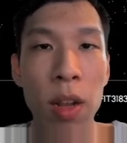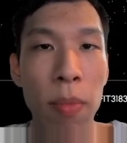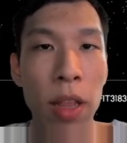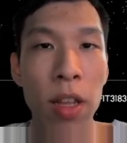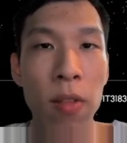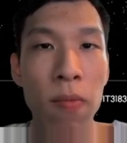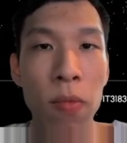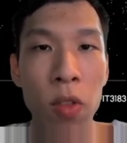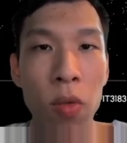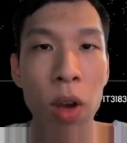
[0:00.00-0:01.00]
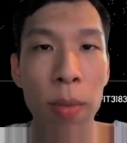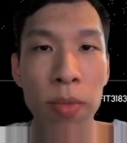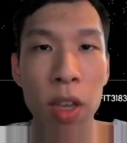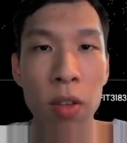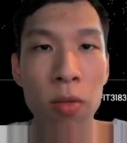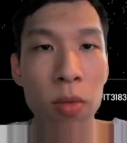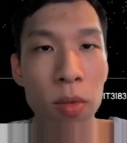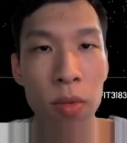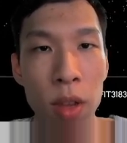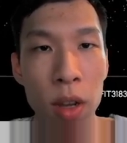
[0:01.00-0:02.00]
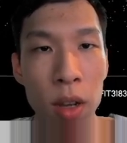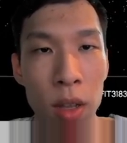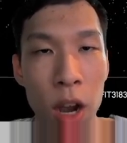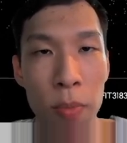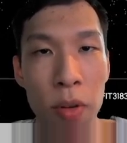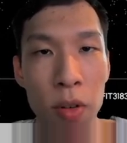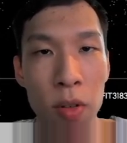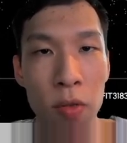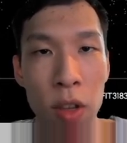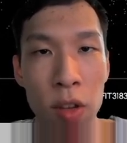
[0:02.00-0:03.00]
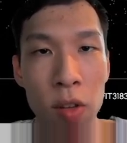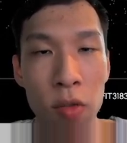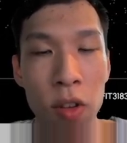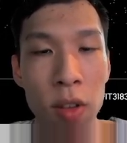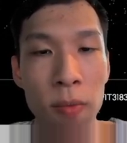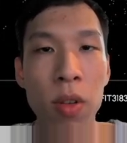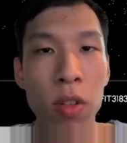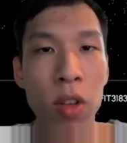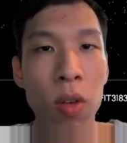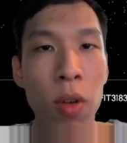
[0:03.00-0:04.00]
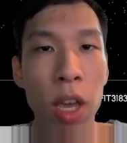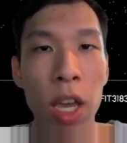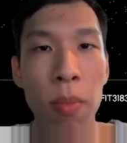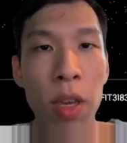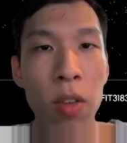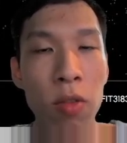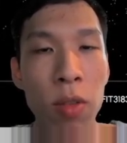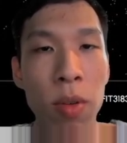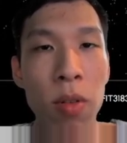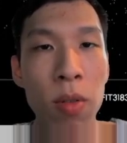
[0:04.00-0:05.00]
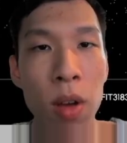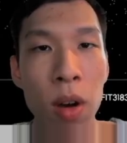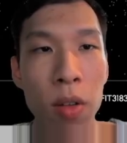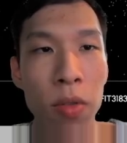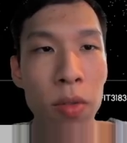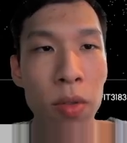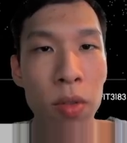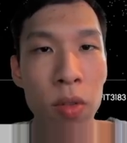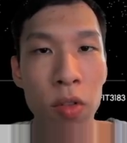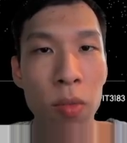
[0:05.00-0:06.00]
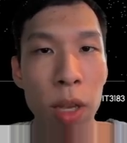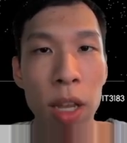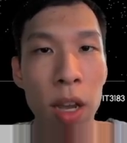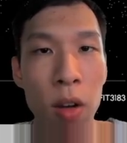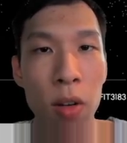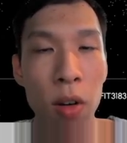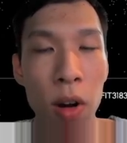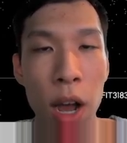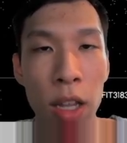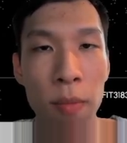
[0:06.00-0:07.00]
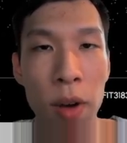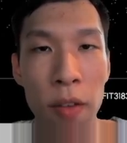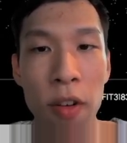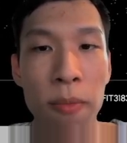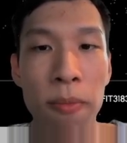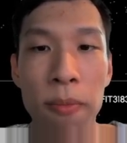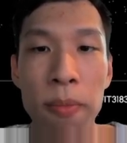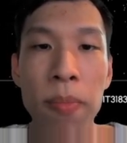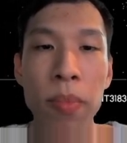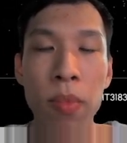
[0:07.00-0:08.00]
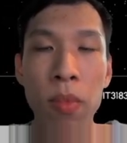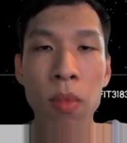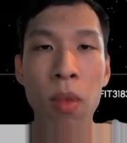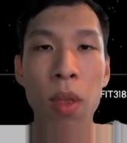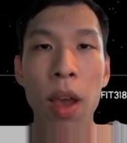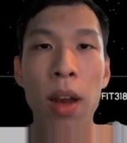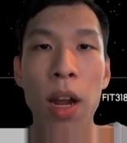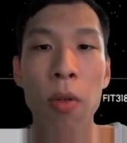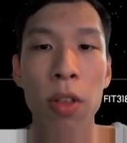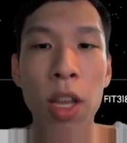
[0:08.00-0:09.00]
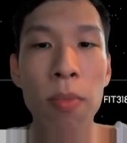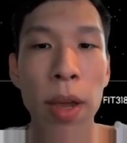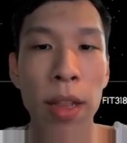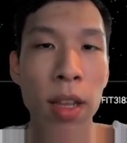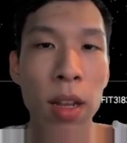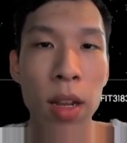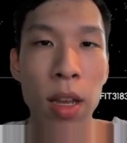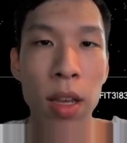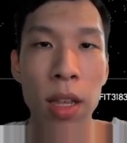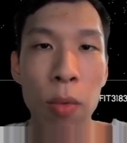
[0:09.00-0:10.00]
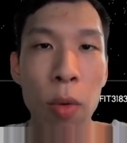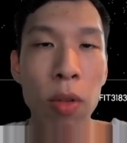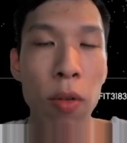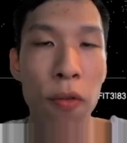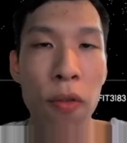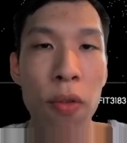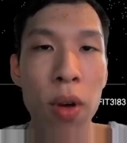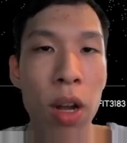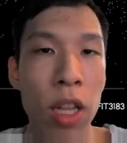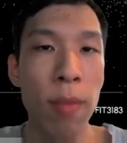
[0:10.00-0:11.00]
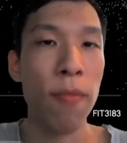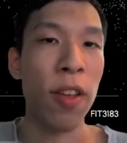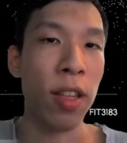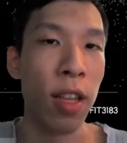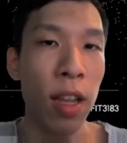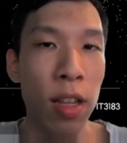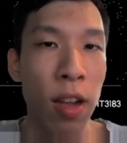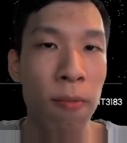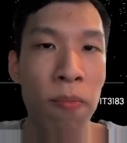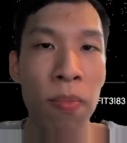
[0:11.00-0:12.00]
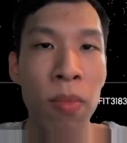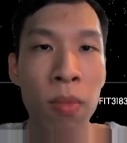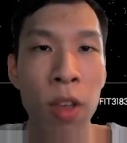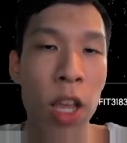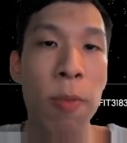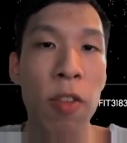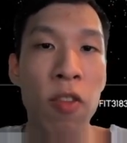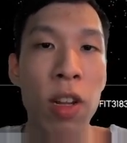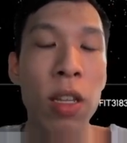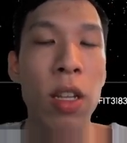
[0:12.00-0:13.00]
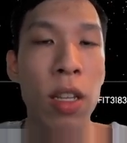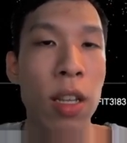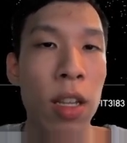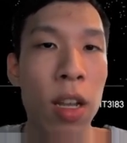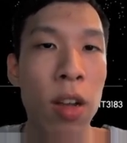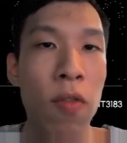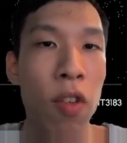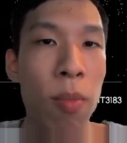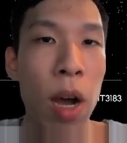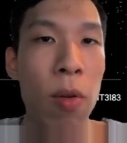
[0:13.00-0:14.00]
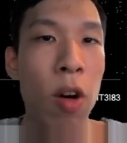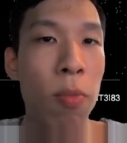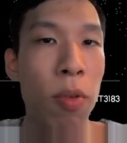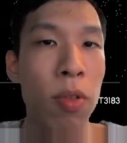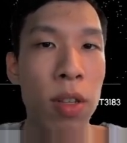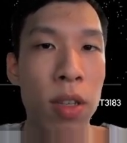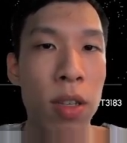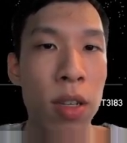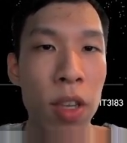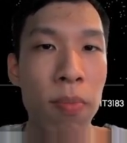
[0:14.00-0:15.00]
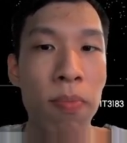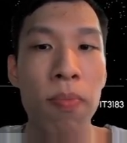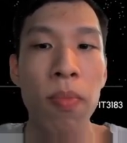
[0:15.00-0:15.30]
a method to upscale the output resolution so it can be usable on social media on all other platforms. And our third method is that we want to fool a deepfake detector, especially the detector from our opponent's team.